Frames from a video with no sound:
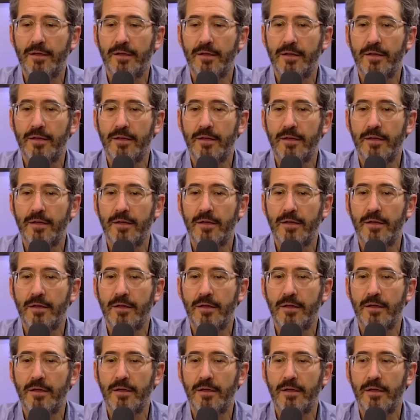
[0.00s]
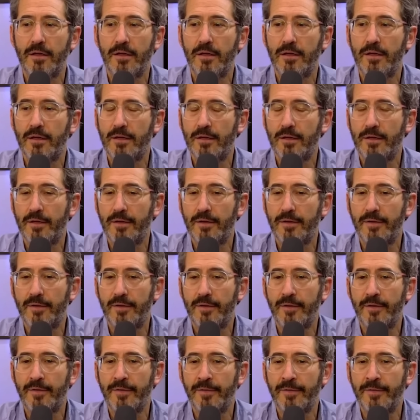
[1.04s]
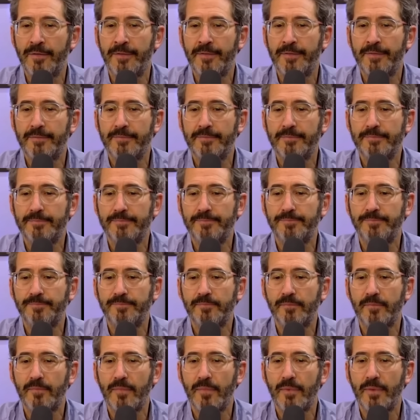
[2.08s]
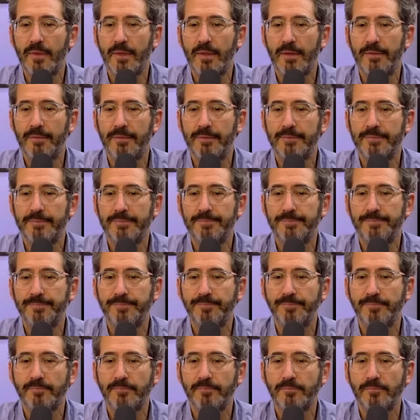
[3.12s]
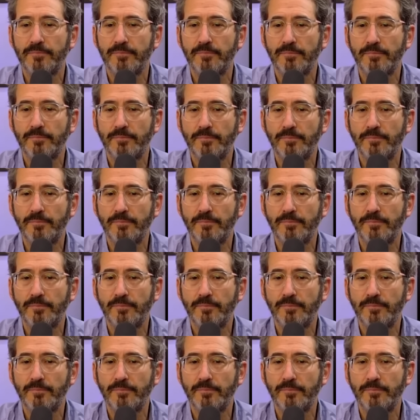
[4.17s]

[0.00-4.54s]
This person isn't speaking.